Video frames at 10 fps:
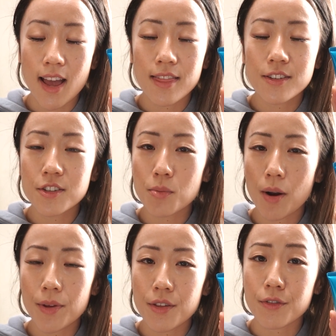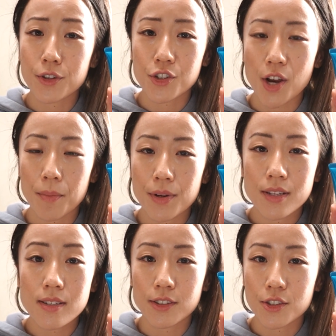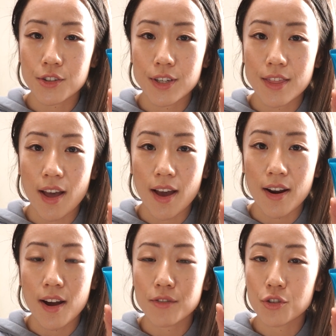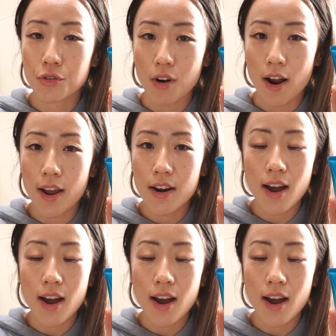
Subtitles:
and this is probably the first Japanese sunscreen that I've tried.